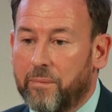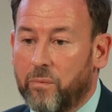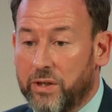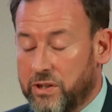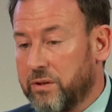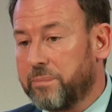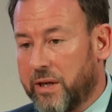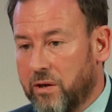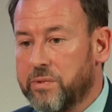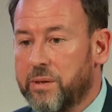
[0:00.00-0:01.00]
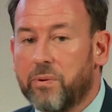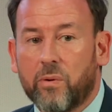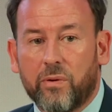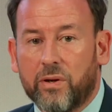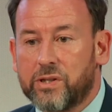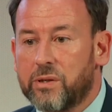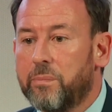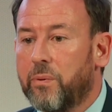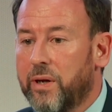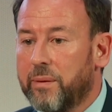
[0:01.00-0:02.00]
which becomes important at
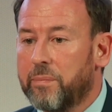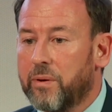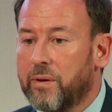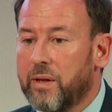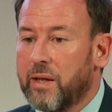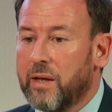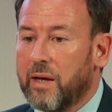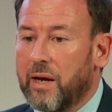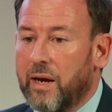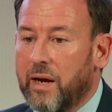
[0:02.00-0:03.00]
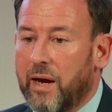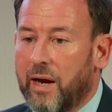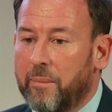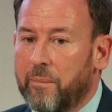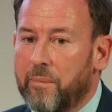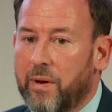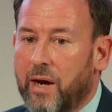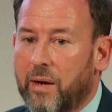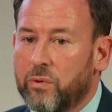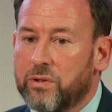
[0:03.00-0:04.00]
some point. But
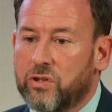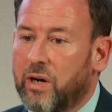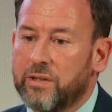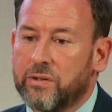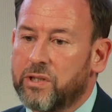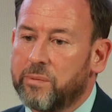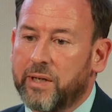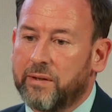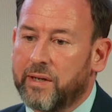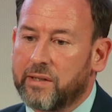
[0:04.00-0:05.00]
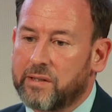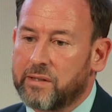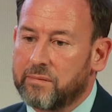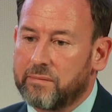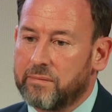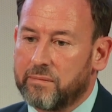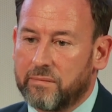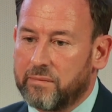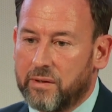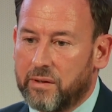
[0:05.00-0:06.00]
I wouldn't try and do too many things
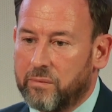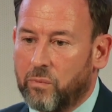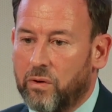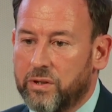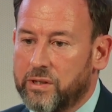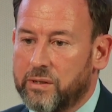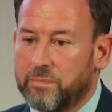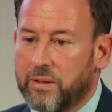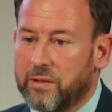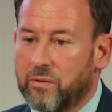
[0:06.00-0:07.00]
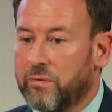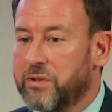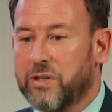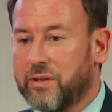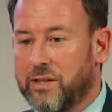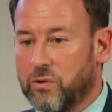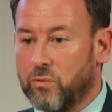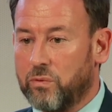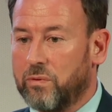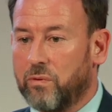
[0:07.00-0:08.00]
at once because all of a sudden that's
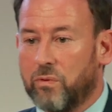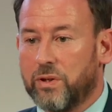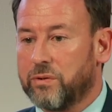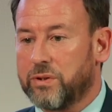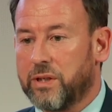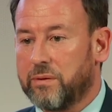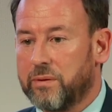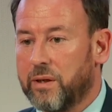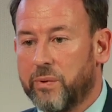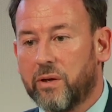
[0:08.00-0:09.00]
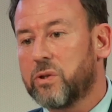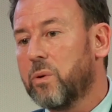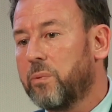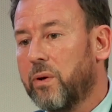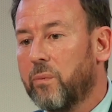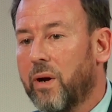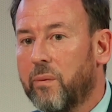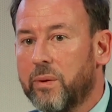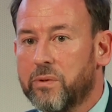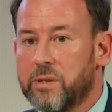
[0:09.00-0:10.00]
all you'll do. You know, we got to a point
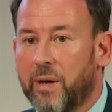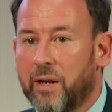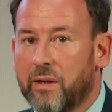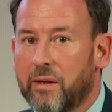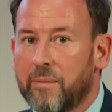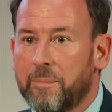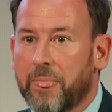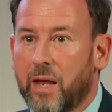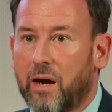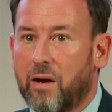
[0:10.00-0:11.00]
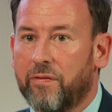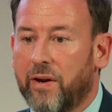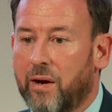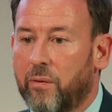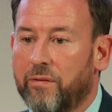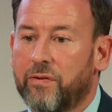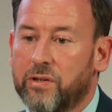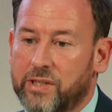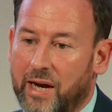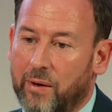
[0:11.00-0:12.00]
where we would spend half an hour, the
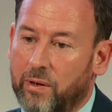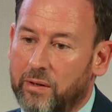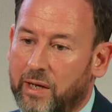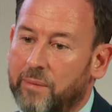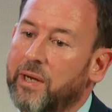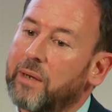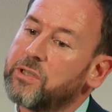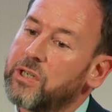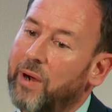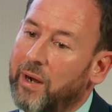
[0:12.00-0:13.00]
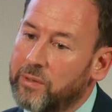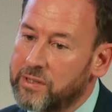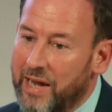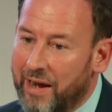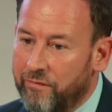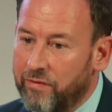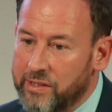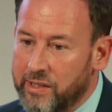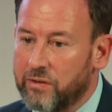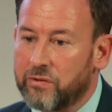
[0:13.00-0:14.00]
first hour, then it became 2 hours
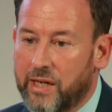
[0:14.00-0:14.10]
every single